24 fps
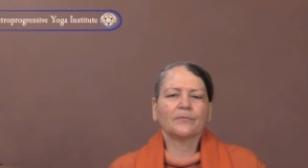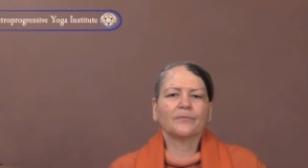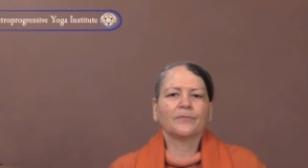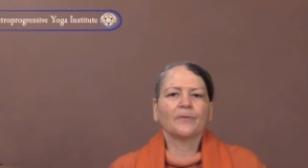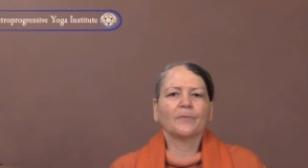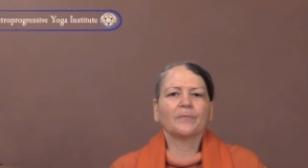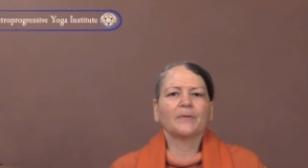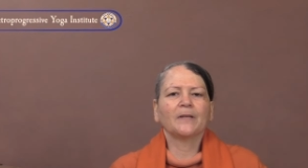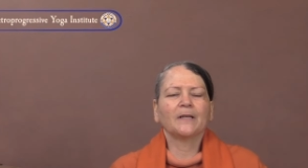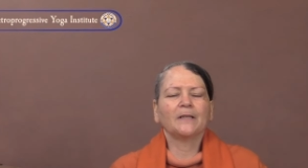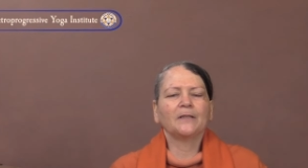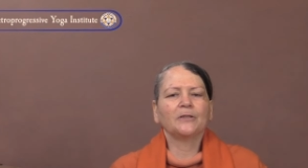
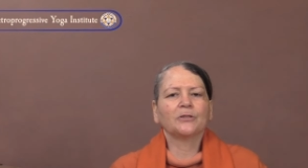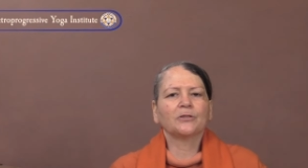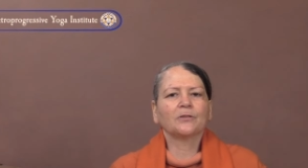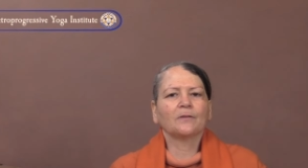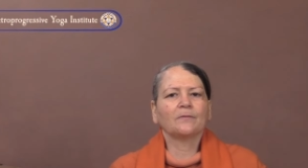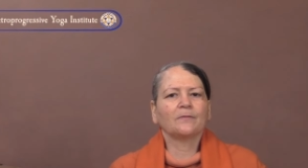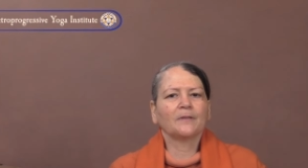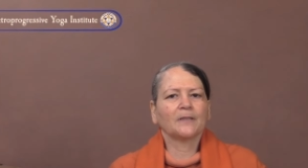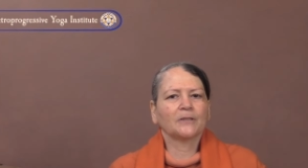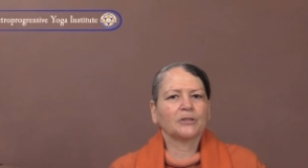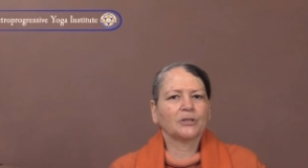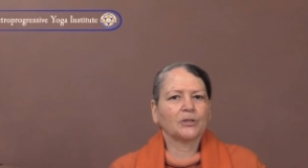from the
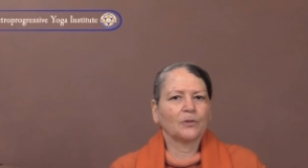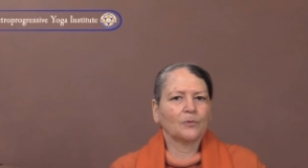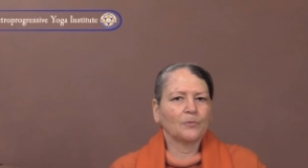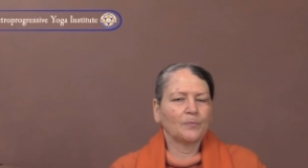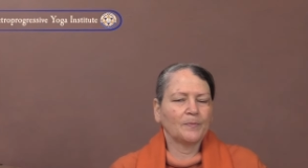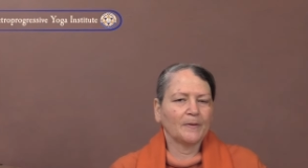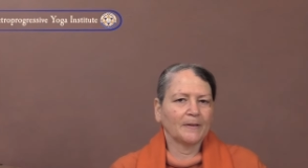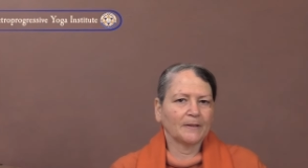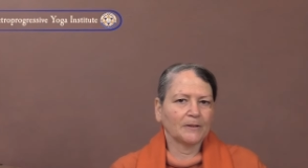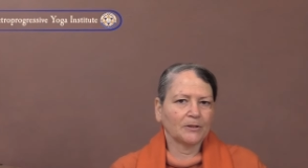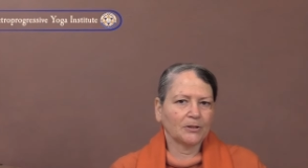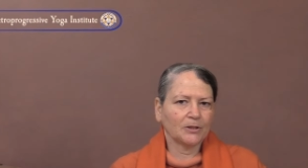Ishavasya
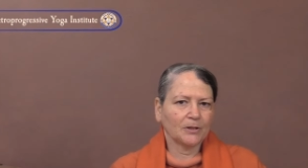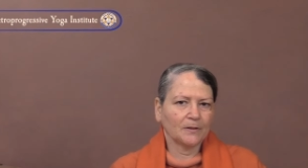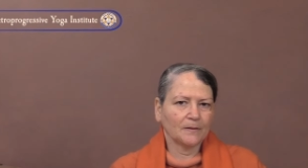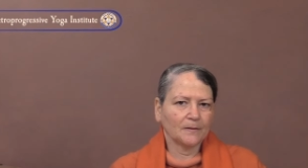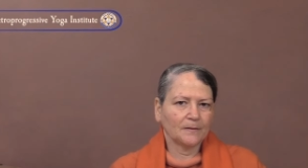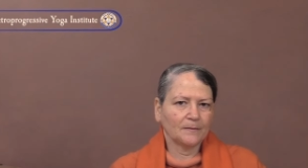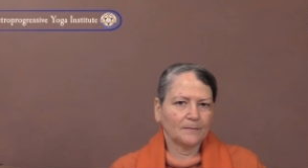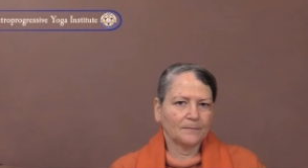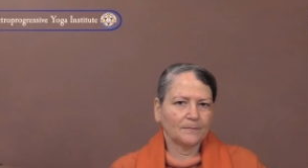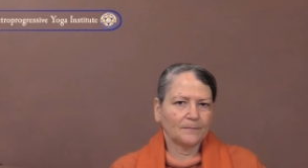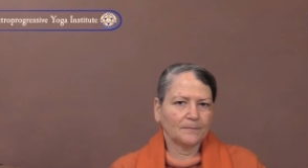Upanishad.